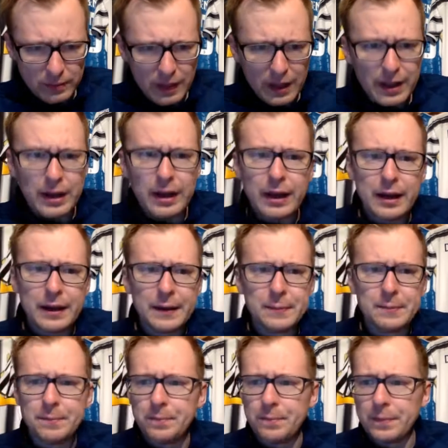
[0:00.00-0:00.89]

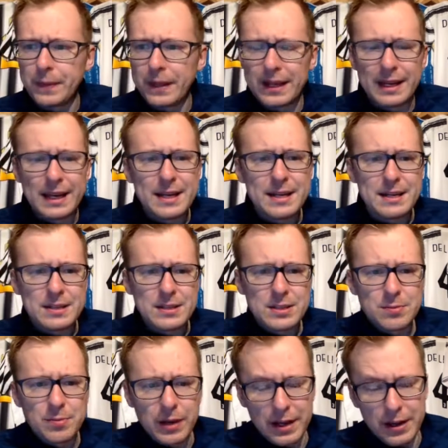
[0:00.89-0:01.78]
a
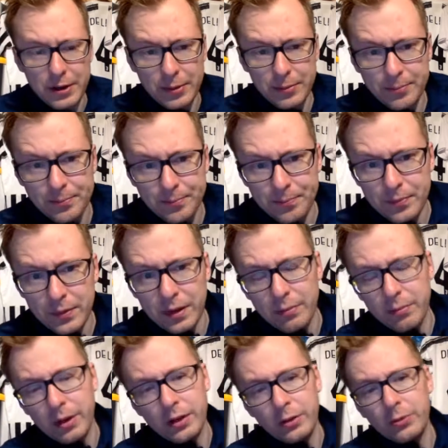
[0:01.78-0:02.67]
ladies player,
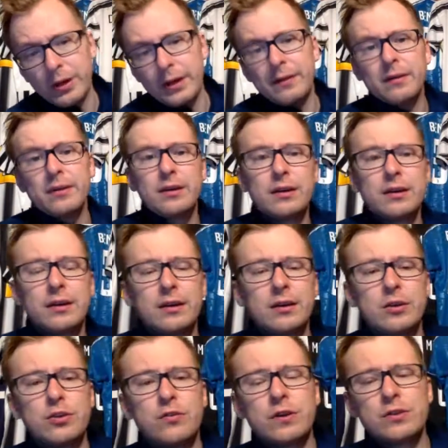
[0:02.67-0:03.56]
by the way,
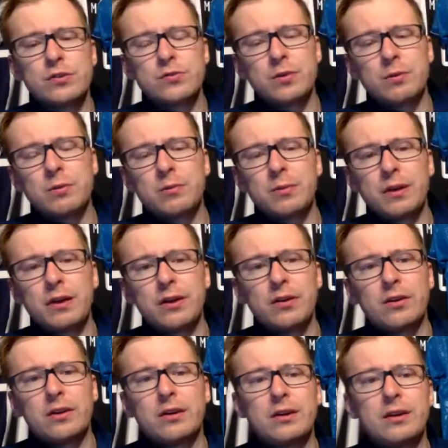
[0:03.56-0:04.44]
Juventus women
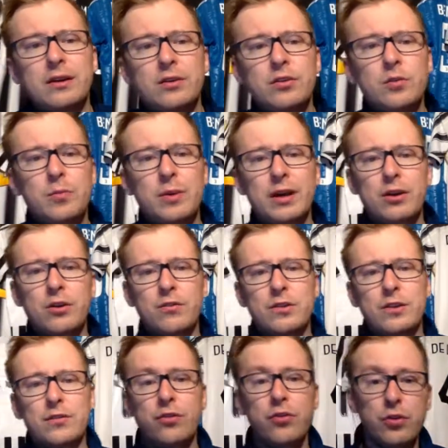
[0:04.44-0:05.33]
player on the back of
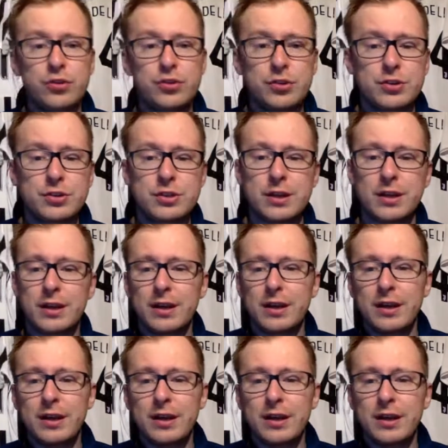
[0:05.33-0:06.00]
the third jersey,